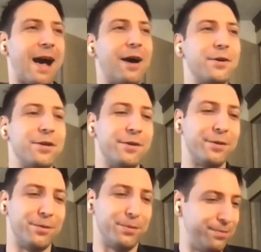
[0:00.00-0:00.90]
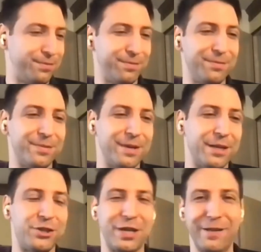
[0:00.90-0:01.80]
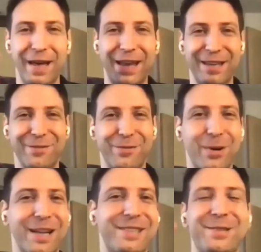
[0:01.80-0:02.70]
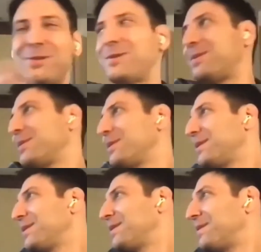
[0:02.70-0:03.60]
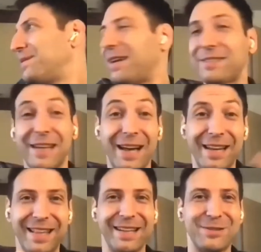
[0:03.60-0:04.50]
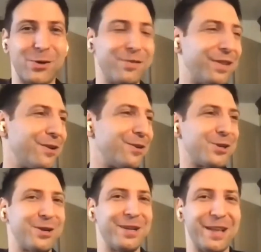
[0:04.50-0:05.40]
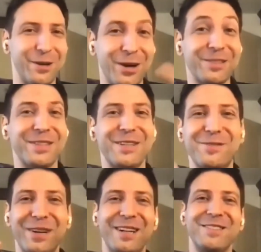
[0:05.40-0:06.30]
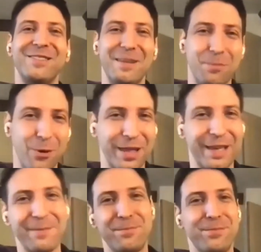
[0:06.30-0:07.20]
how do you achieve any of what's exciting that sort of literature and like causal inference and more like